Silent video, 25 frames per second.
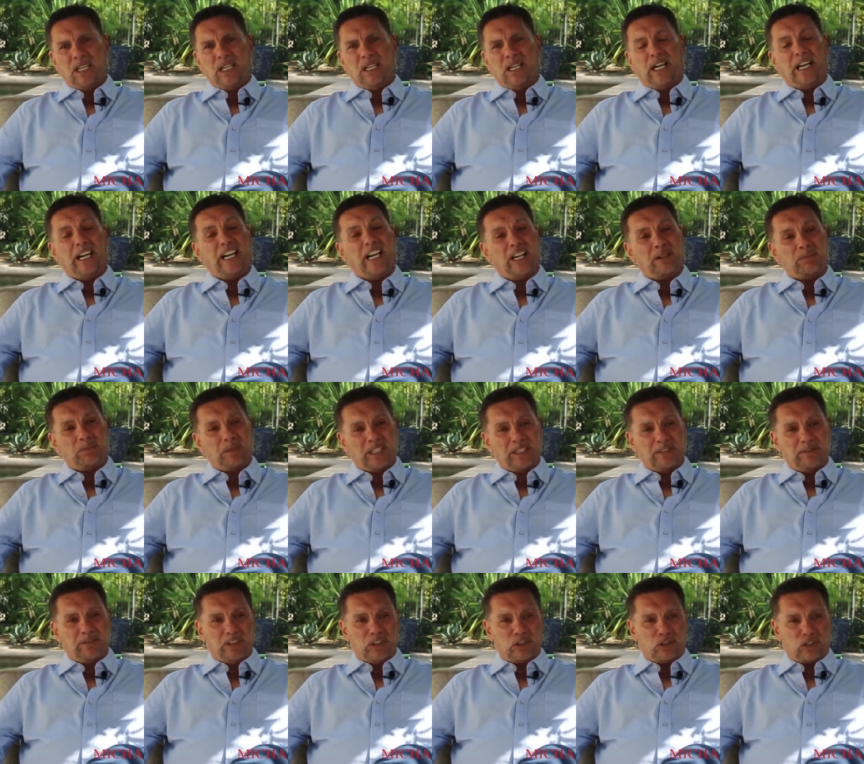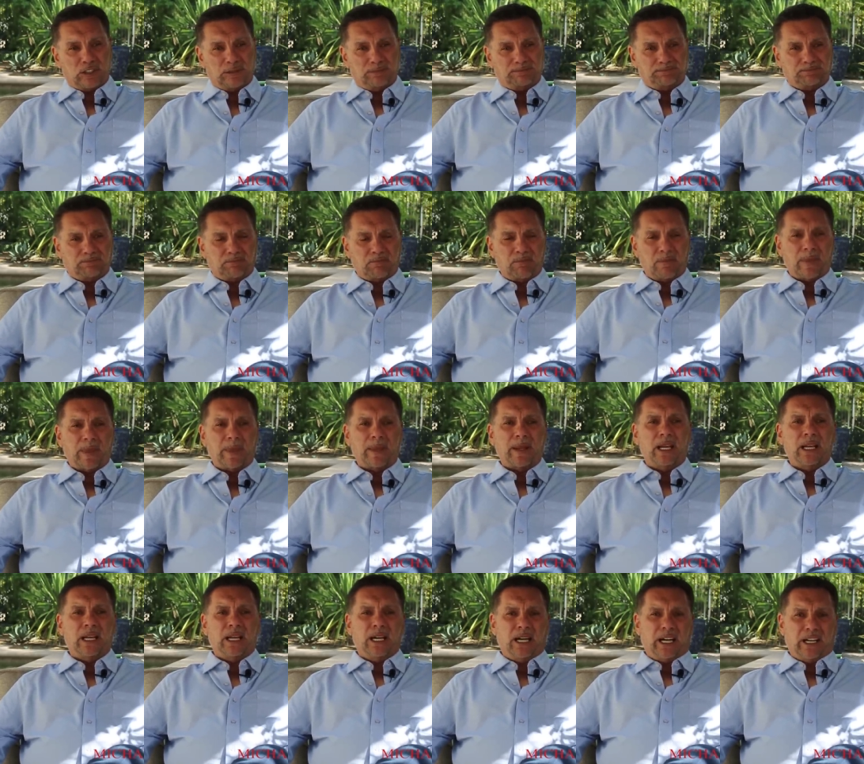I had my visit.
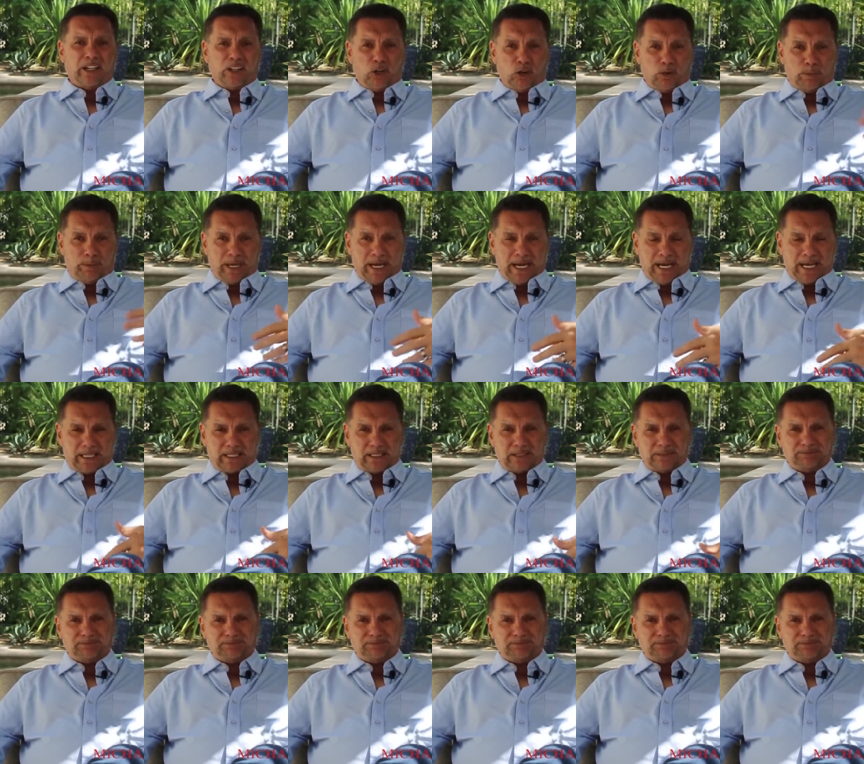I go back.